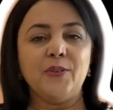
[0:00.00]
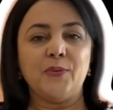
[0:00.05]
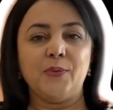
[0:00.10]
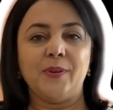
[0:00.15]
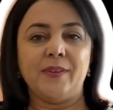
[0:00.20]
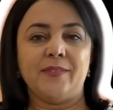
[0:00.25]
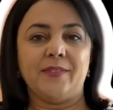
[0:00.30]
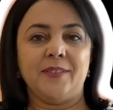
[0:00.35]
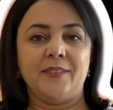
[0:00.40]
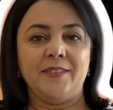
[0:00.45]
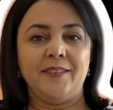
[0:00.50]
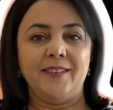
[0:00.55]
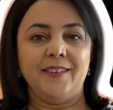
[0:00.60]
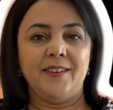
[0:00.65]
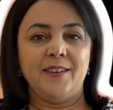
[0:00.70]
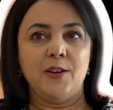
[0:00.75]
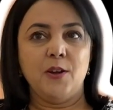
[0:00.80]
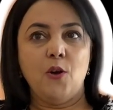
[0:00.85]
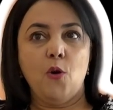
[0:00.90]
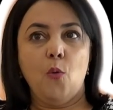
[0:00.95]
reason
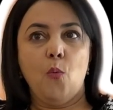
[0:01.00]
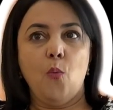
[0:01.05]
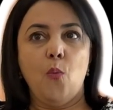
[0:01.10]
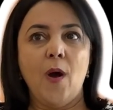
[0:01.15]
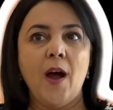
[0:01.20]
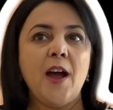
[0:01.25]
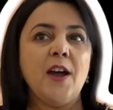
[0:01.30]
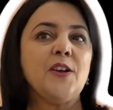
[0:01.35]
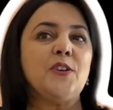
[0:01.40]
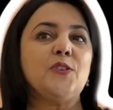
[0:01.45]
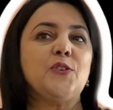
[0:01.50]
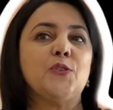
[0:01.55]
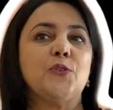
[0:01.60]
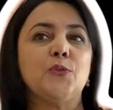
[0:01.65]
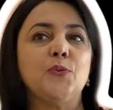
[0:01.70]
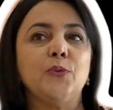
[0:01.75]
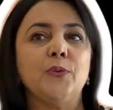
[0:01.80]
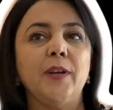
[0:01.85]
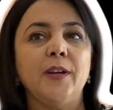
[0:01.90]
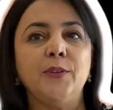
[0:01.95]
why should
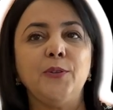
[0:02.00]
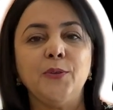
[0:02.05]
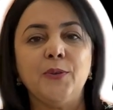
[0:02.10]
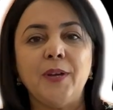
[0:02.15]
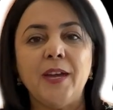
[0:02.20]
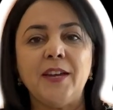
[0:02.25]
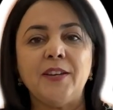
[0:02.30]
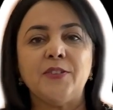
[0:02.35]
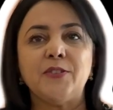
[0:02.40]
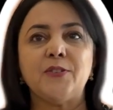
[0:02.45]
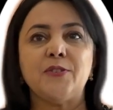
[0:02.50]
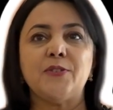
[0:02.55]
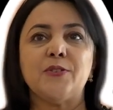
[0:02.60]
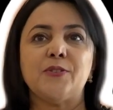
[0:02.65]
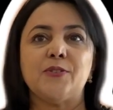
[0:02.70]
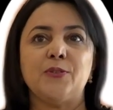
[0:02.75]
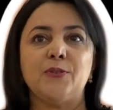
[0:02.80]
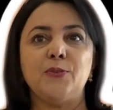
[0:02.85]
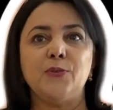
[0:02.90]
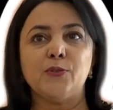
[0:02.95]
educators
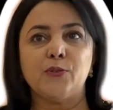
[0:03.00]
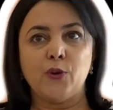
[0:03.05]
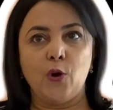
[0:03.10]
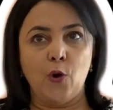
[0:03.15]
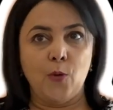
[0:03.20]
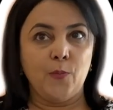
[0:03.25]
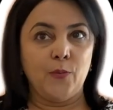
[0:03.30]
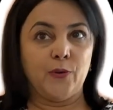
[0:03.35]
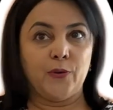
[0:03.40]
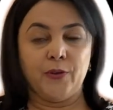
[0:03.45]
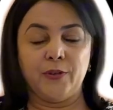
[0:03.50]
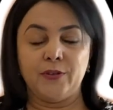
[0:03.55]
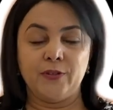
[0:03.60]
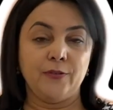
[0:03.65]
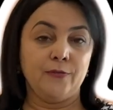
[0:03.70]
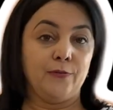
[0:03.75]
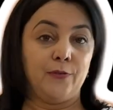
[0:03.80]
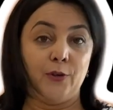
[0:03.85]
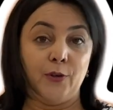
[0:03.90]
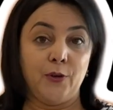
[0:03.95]
use cooperative
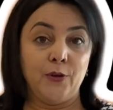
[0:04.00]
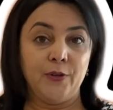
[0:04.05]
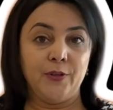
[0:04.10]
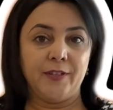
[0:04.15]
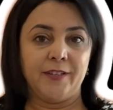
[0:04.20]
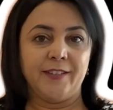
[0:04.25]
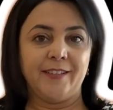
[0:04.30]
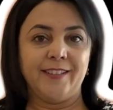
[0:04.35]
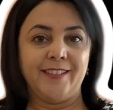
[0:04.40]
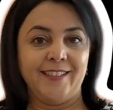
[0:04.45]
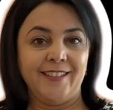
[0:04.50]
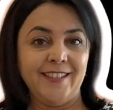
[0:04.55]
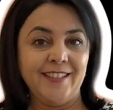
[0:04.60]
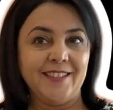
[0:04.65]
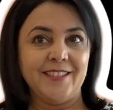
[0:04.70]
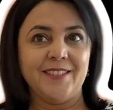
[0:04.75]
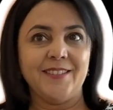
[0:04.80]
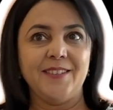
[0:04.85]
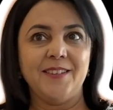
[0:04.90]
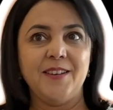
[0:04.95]
learning is
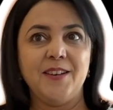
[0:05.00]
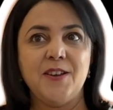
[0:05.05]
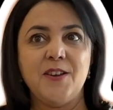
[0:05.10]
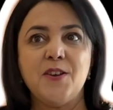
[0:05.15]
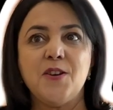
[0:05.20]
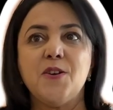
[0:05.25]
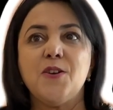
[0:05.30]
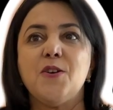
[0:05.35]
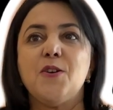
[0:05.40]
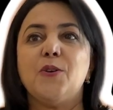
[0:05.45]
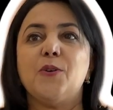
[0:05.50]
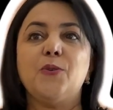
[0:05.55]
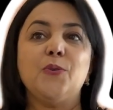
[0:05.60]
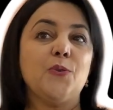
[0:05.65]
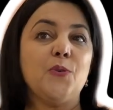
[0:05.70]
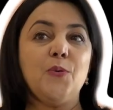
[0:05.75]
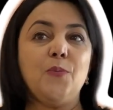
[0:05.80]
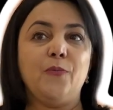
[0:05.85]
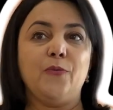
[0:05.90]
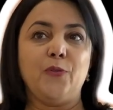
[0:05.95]

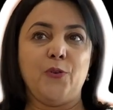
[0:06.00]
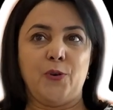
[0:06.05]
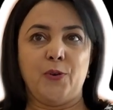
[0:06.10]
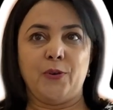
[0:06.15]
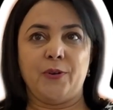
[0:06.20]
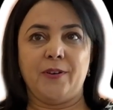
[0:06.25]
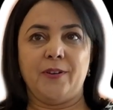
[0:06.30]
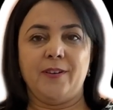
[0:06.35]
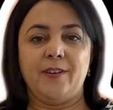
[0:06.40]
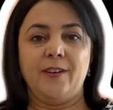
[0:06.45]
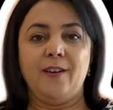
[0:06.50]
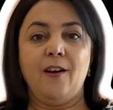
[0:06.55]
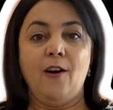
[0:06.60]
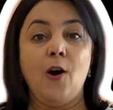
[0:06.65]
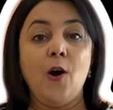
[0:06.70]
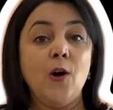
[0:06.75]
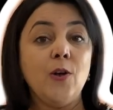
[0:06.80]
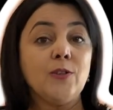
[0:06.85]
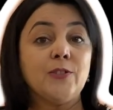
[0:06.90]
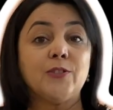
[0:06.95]
group work
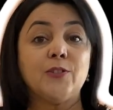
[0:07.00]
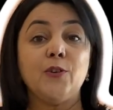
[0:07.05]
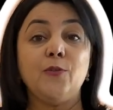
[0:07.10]
also